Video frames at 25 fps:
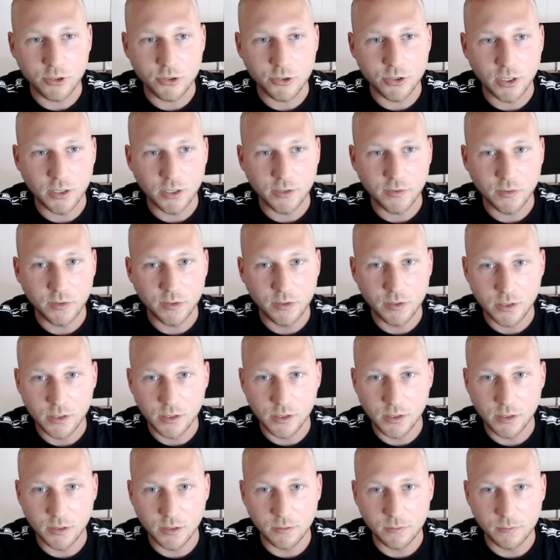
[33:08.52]
just
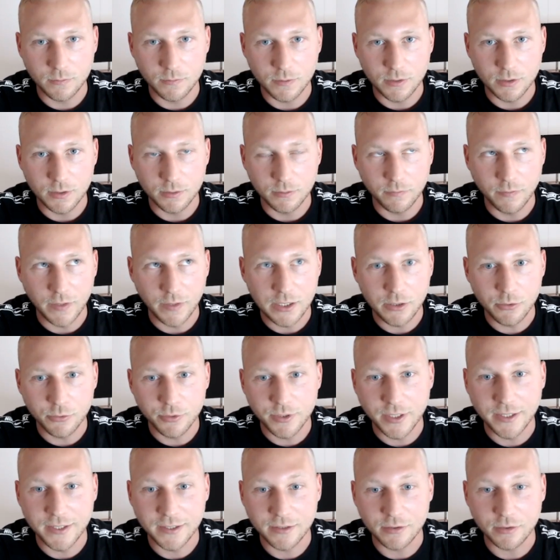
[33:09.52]
the value
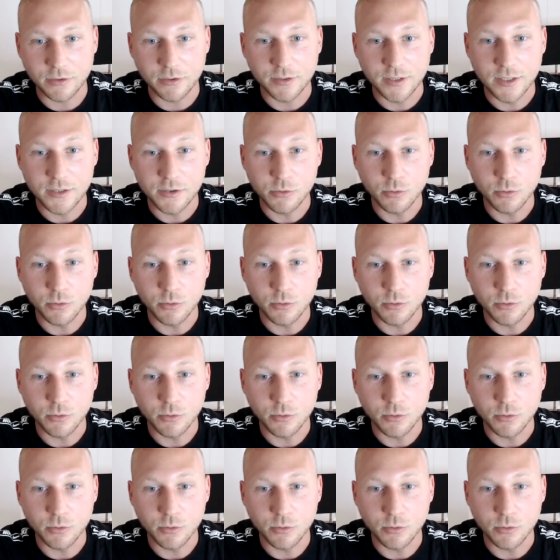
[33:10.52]
that